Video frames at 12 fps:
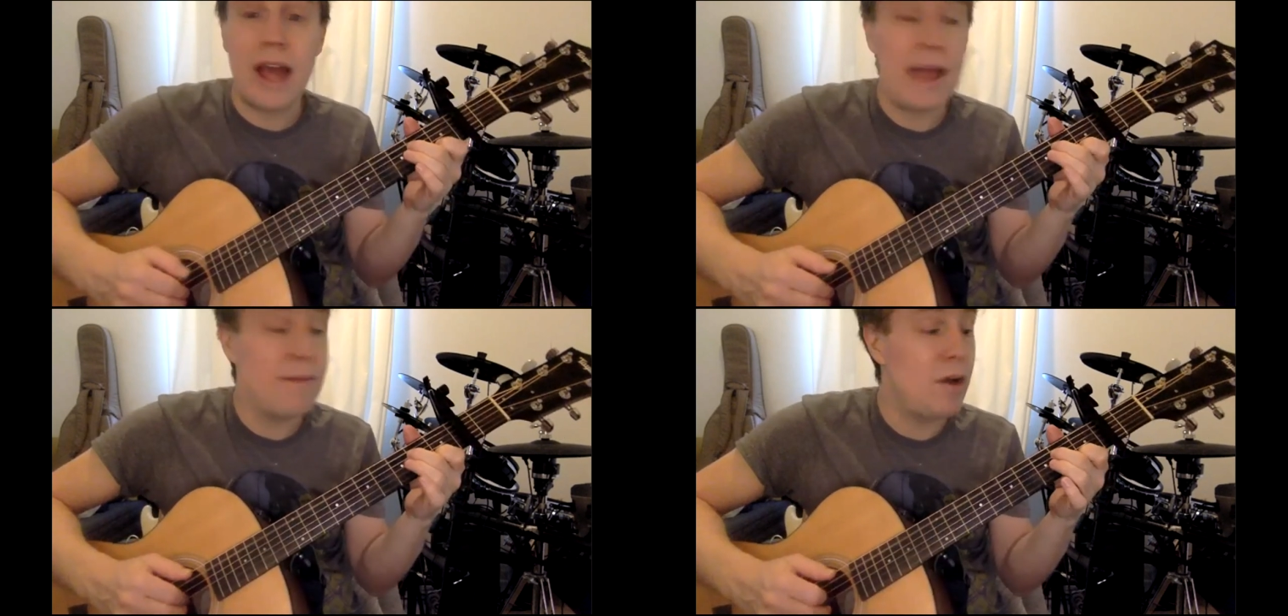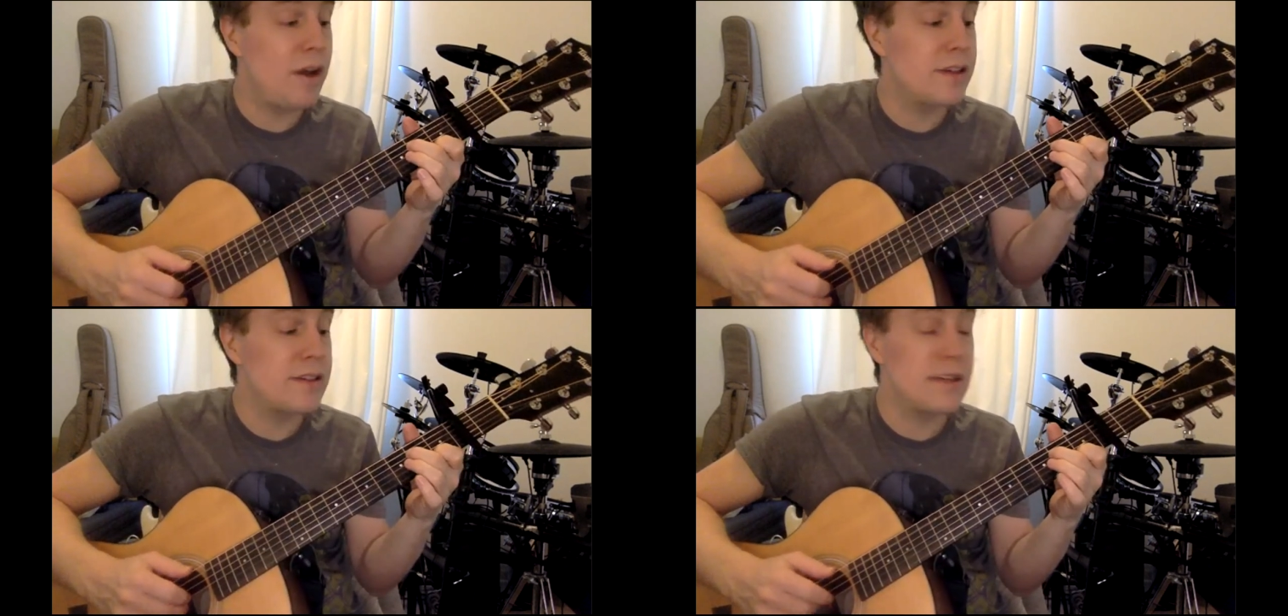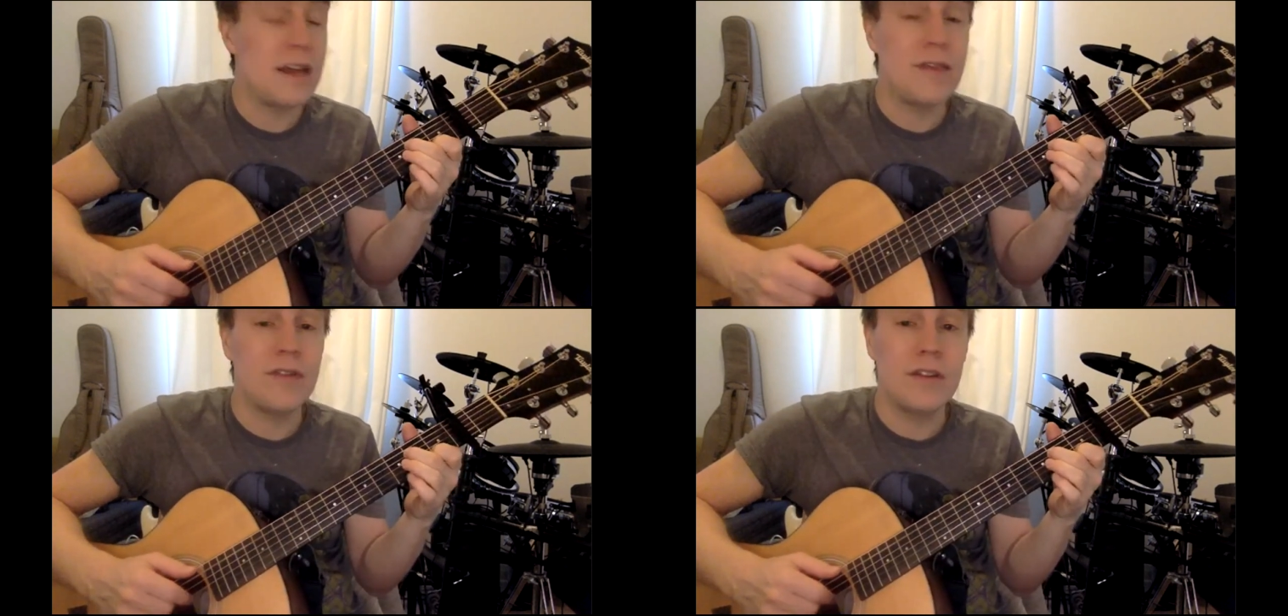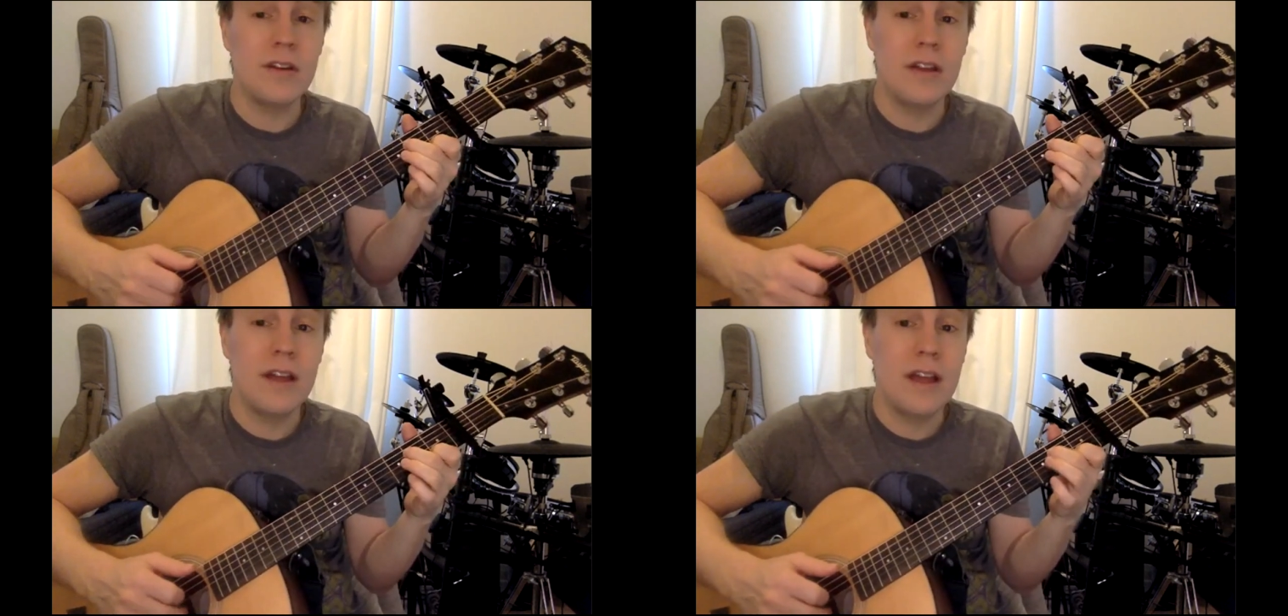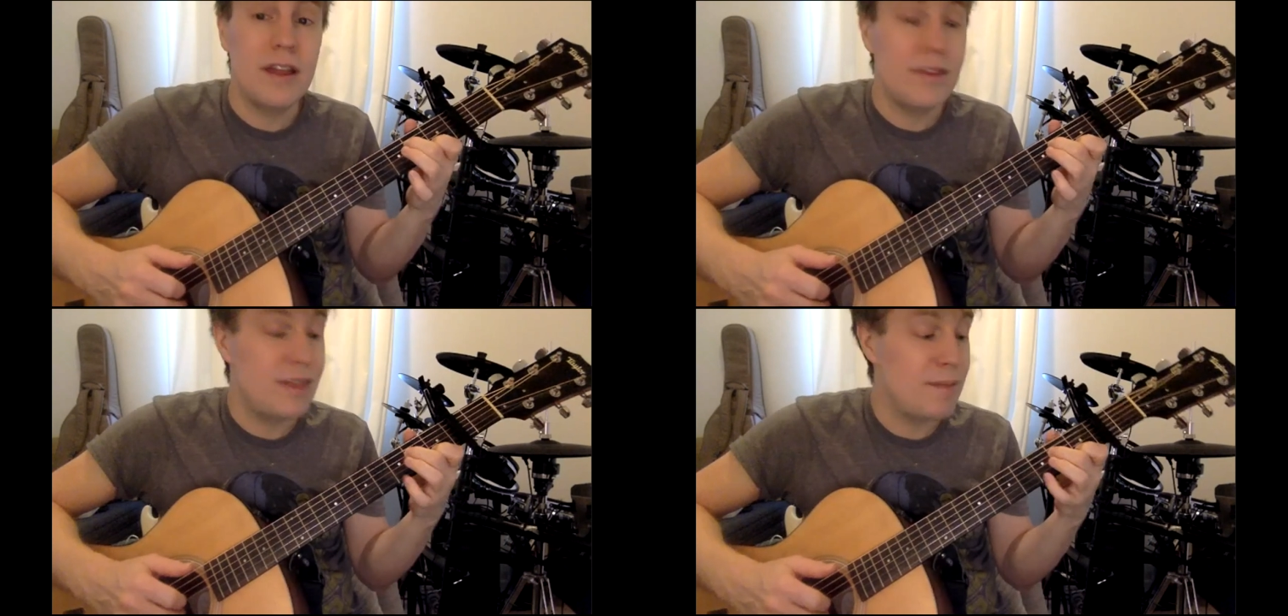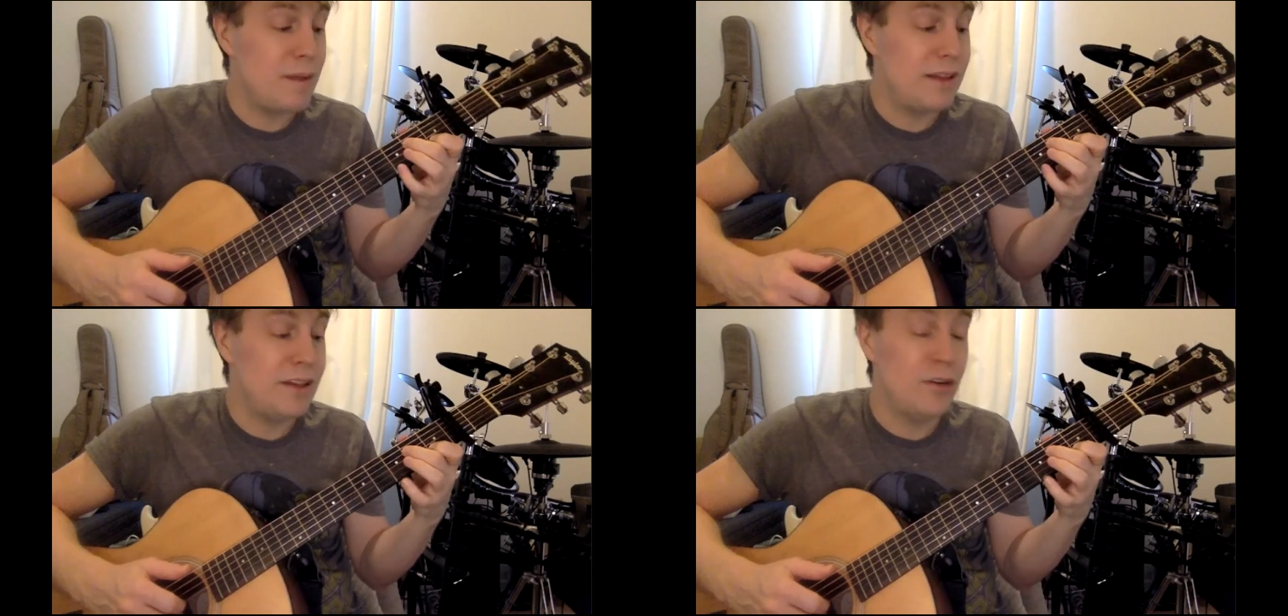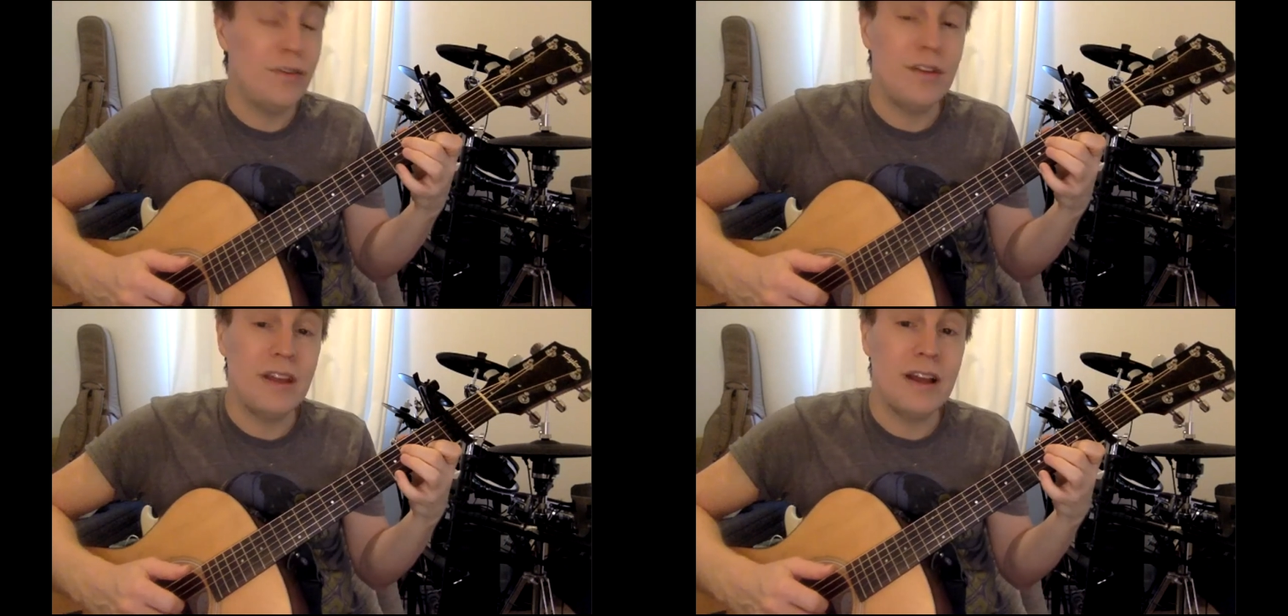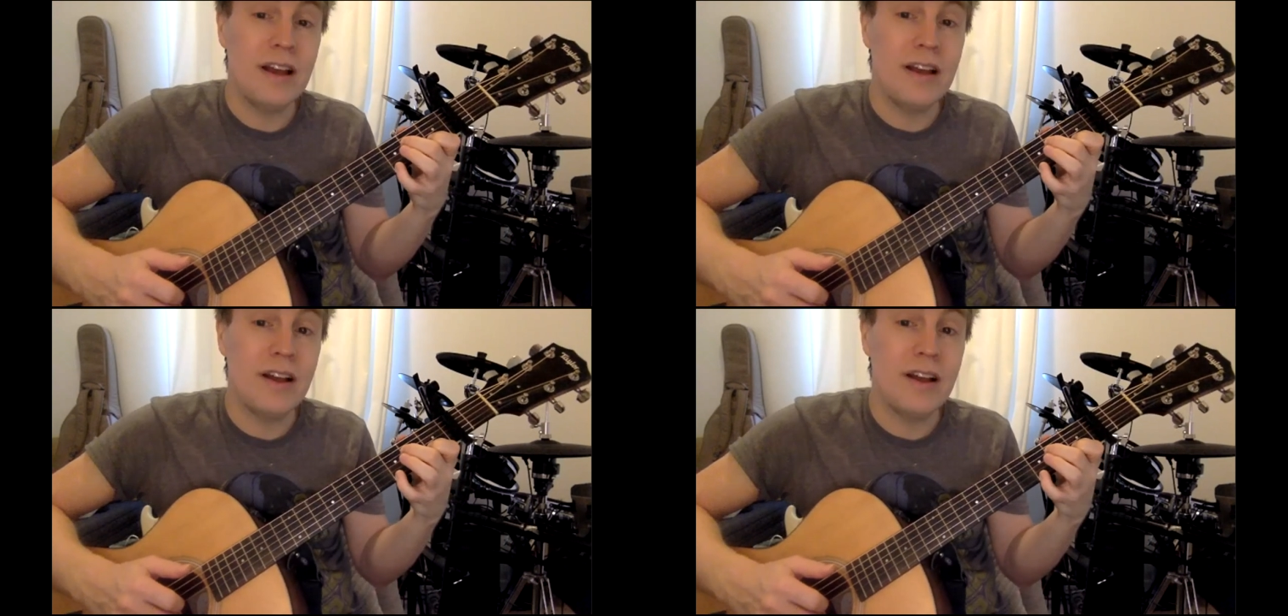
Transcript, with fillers: A minor 7, then my little finger.